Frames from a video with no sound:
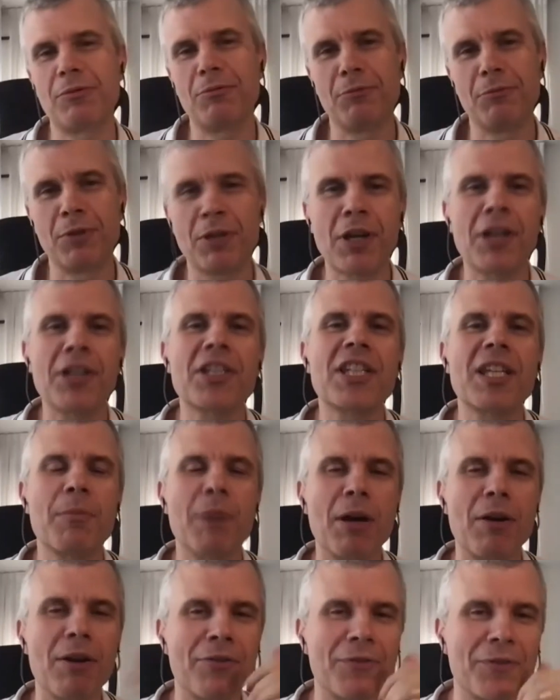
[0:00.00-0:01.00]
we'll go to
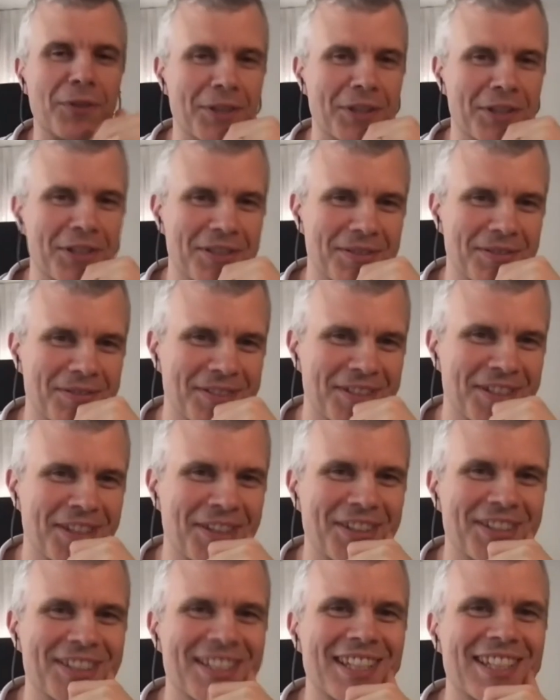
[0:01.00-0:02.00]
Samoa first.
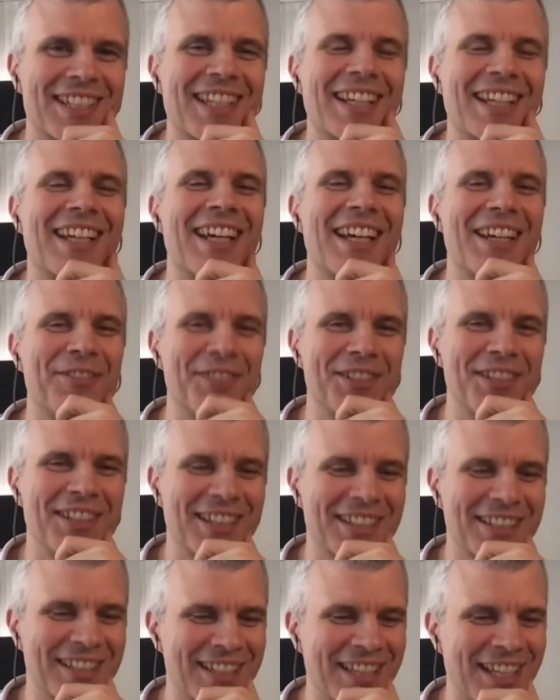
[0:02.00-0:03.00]
Yeah. So Sarai, would you
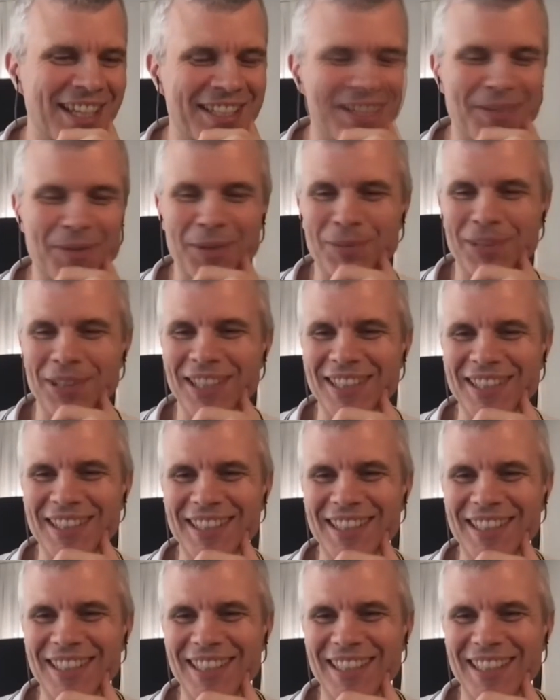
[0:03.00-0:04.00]
like to say something, please?